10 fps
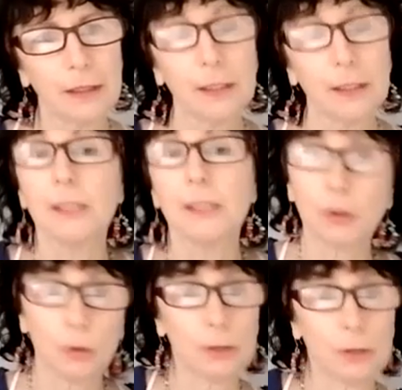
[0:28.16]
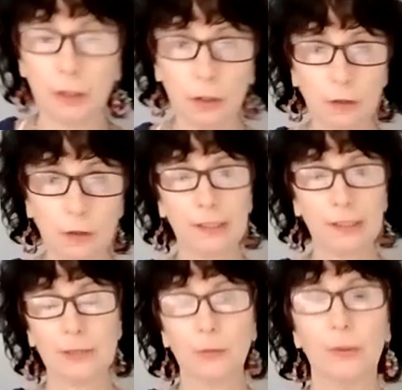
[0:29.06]
source, with the
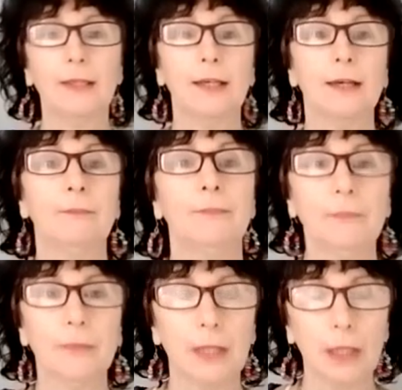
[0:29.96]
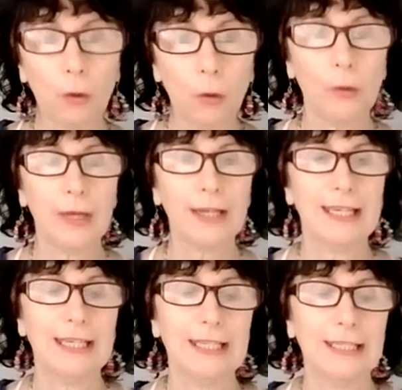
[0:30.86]
universe, with the all that
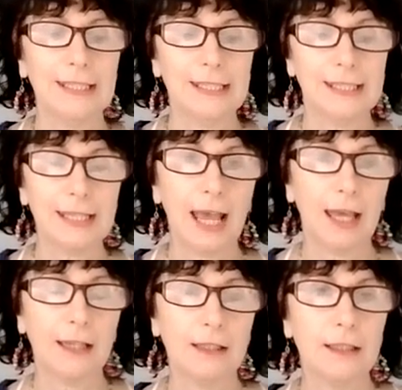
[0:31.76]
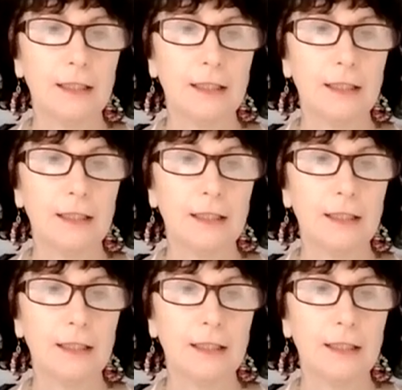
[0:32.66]
is, and